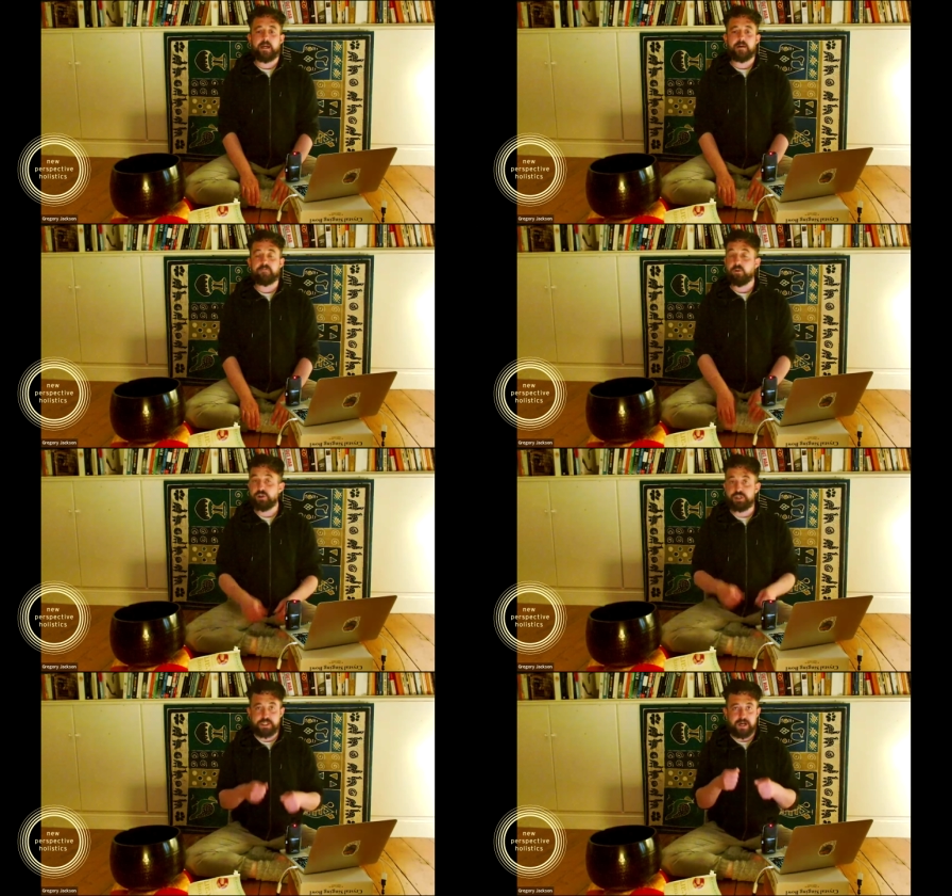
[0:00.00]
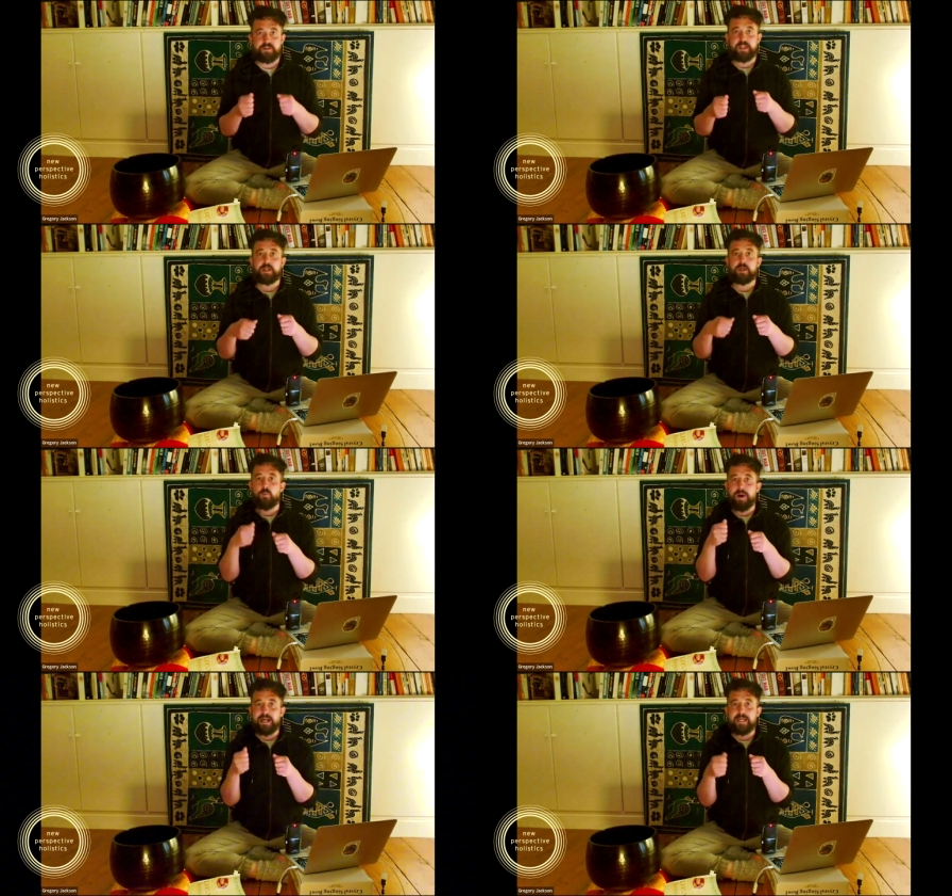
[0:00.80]
Versions of it that go
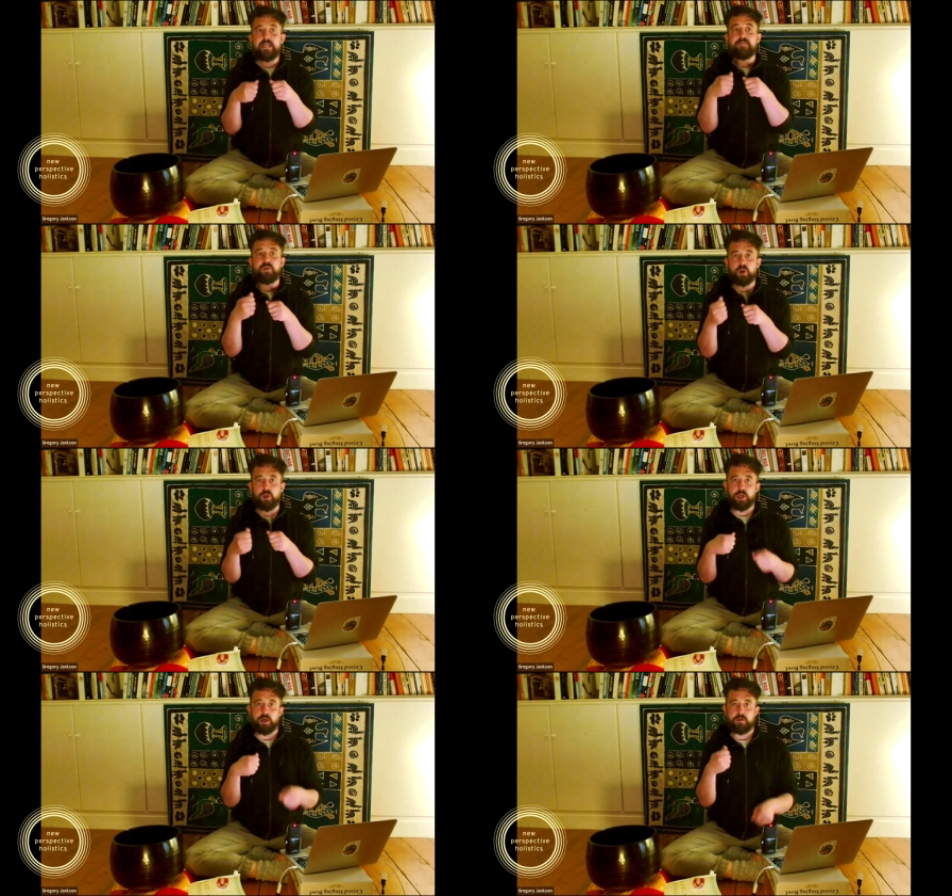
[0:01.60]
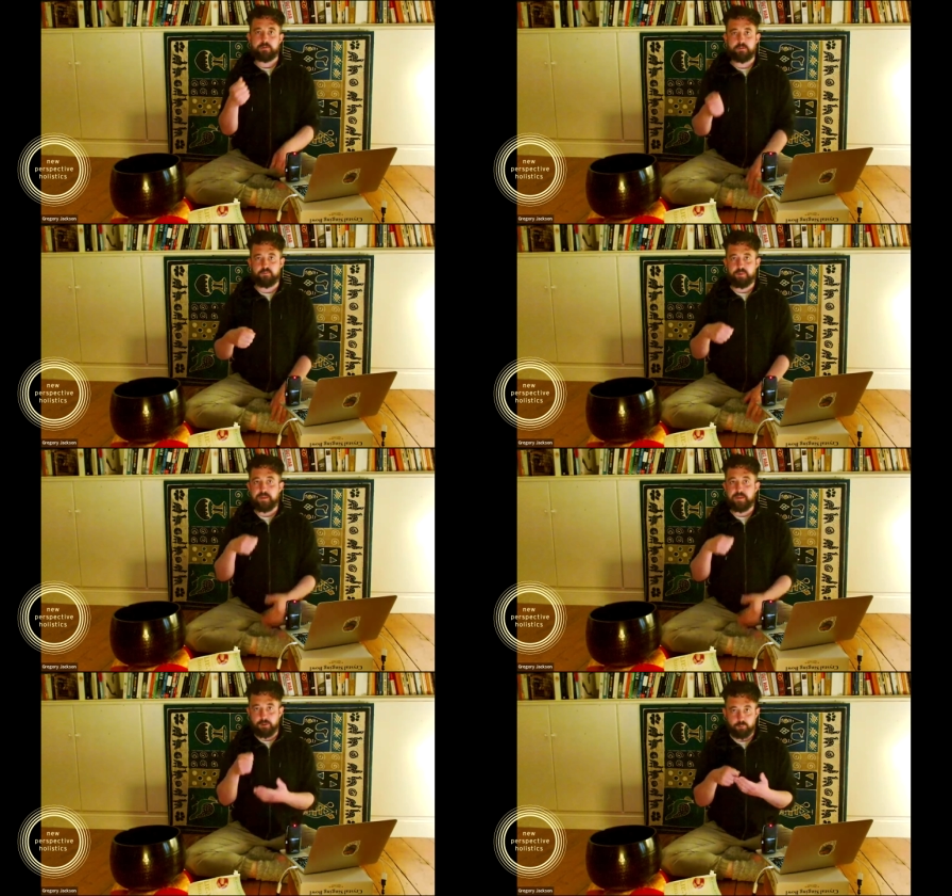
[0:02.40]
back even earlier,
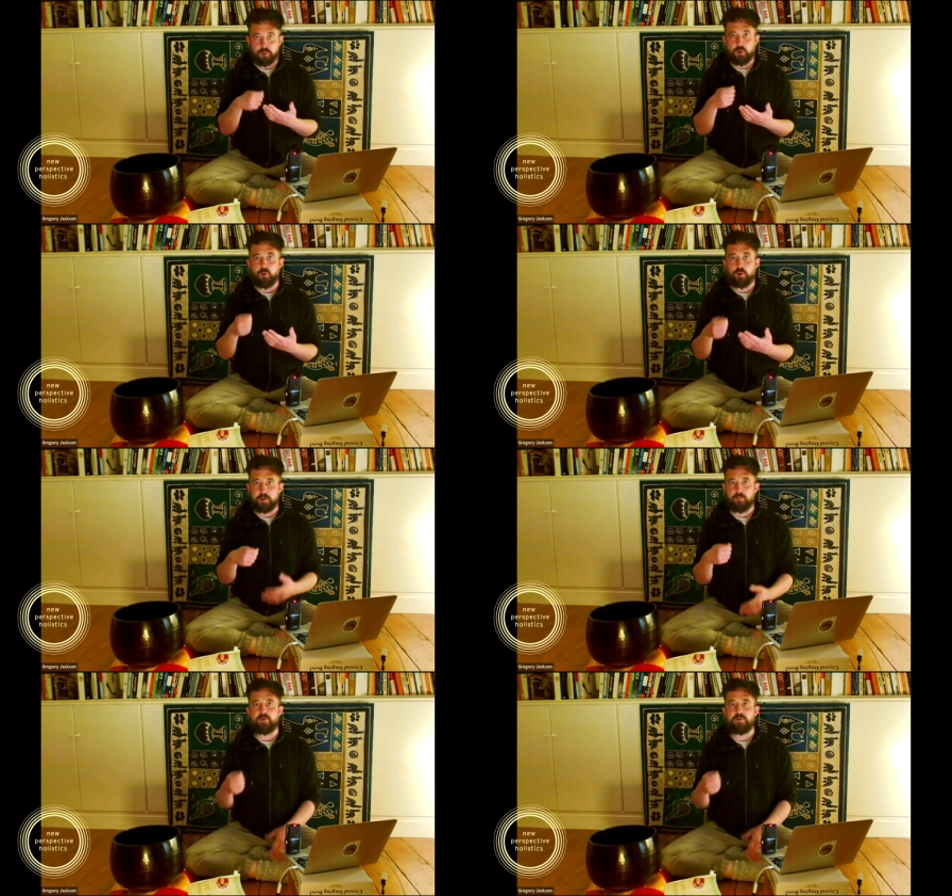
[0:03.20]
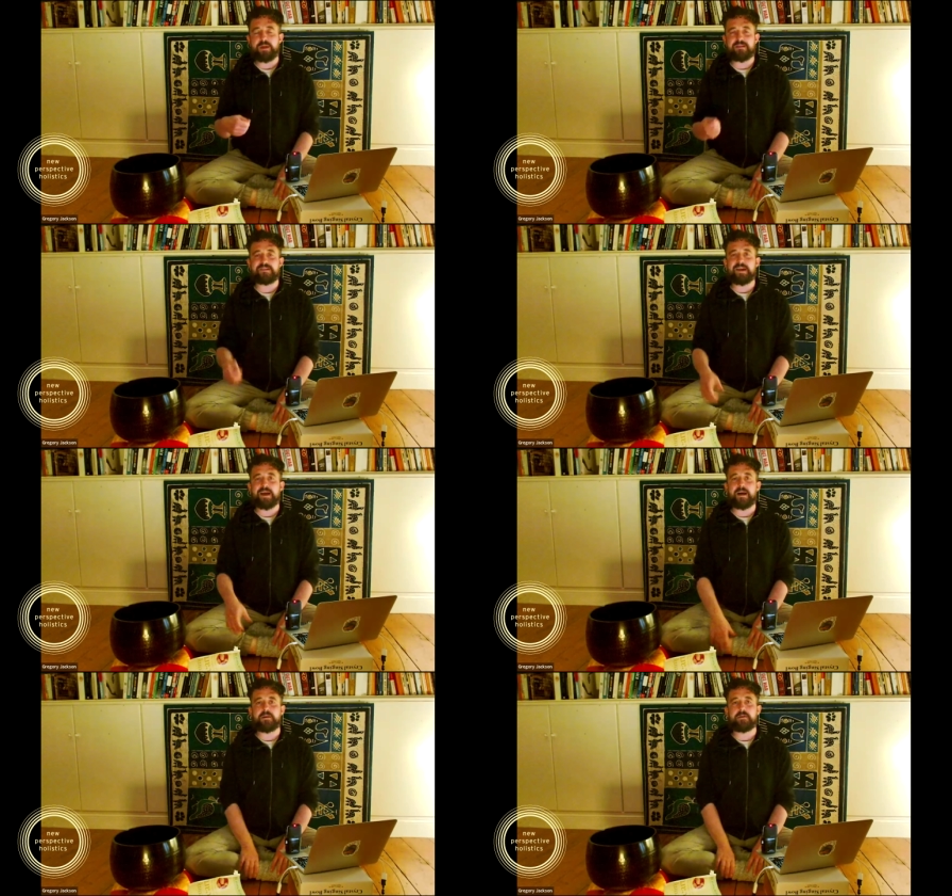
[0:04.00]
people recording what was being
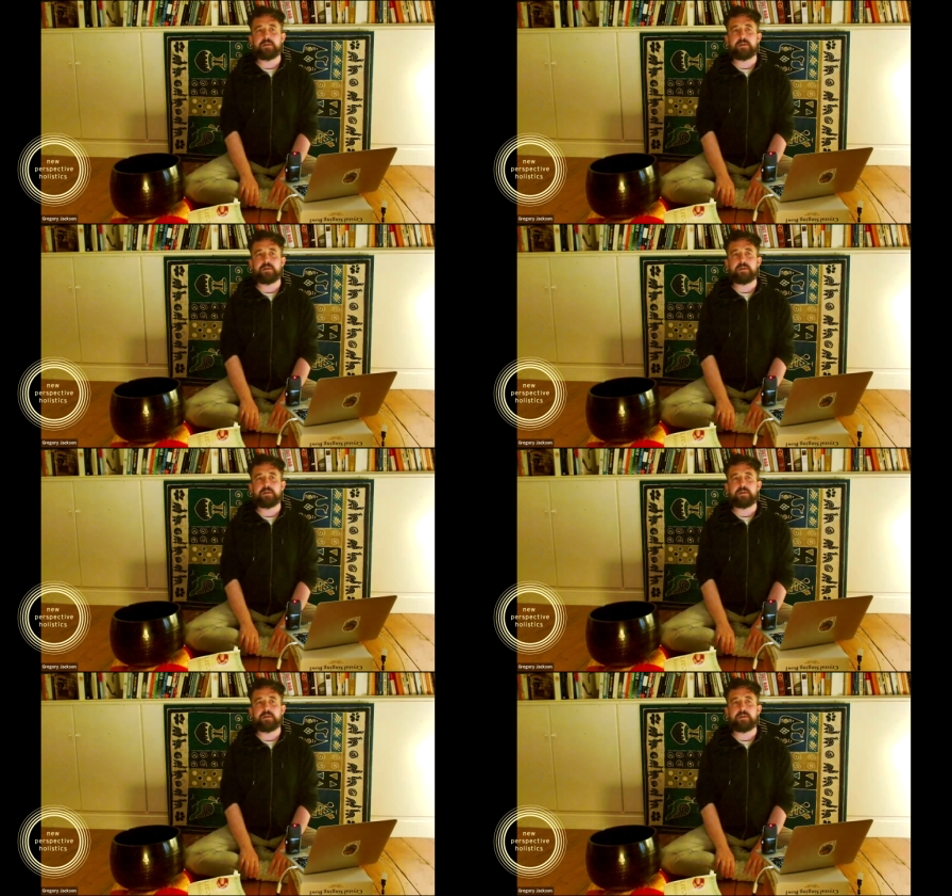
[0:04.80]
said.